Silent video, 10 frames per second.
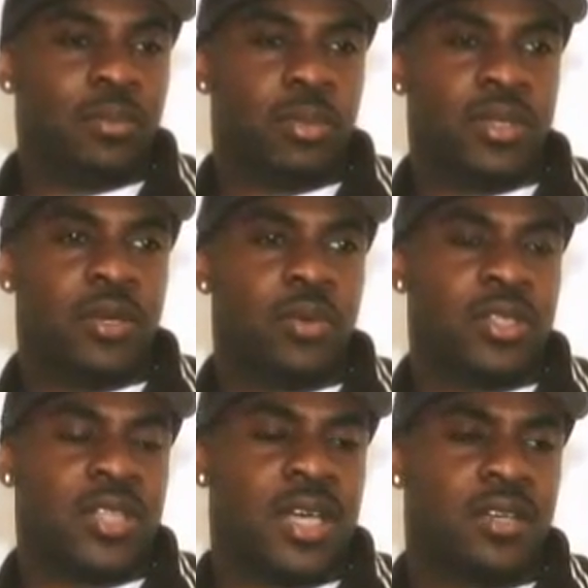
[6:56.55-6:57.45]
But there
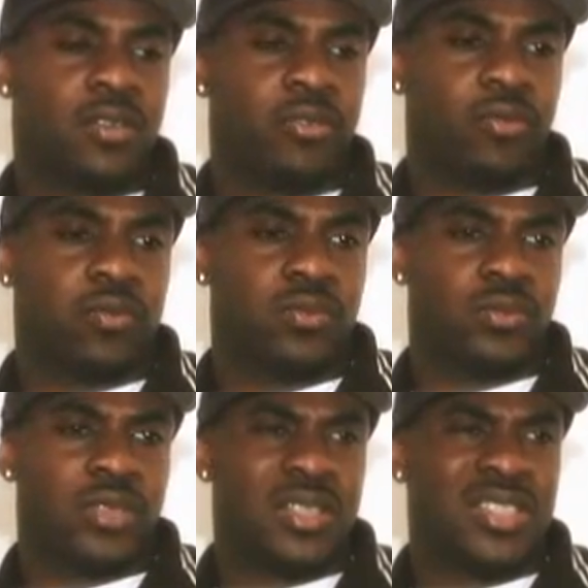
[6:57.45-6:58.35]
was, like,
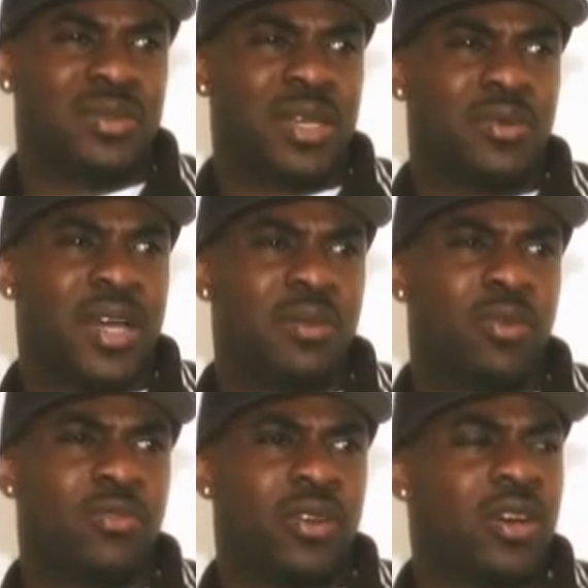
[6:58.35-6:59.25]
it seemed like we had
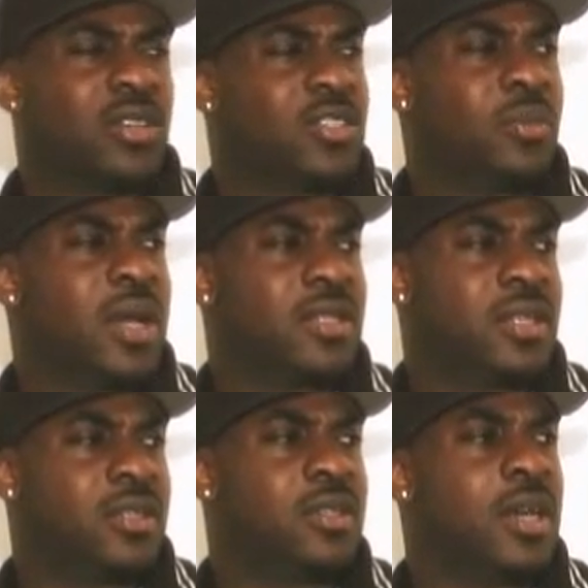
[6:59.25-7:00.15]
more of a culture back
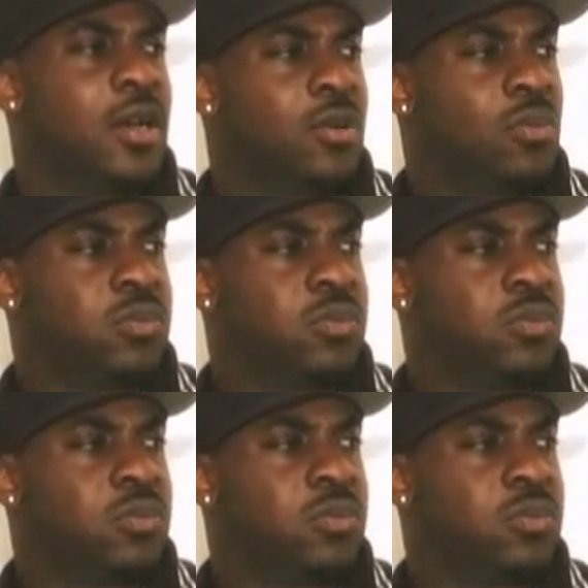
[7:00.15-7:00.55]
then than now.